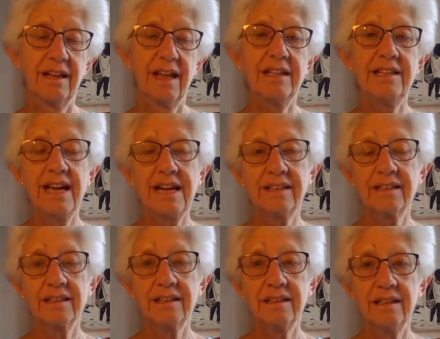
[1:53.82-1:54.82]
And
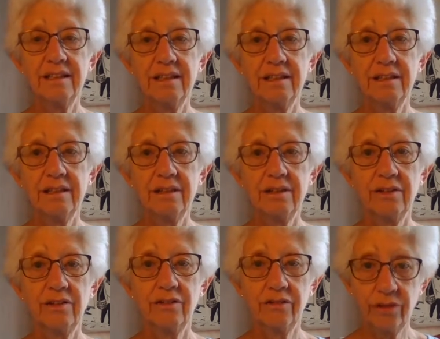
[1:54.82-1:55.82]
yet,
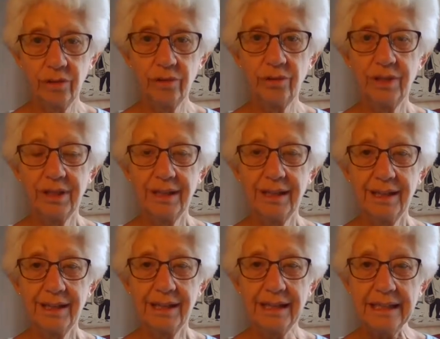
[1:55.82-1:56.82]
food
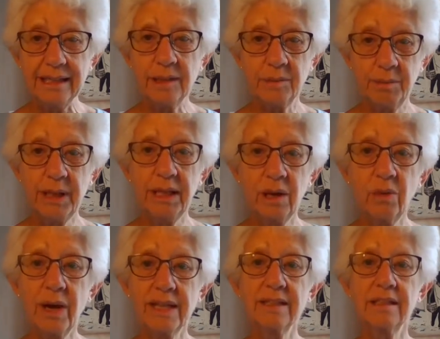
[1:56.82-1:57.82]
is being
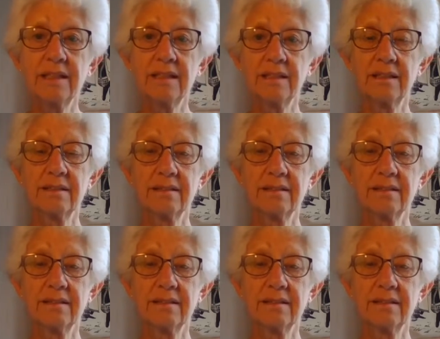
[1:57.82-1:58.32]
wasted.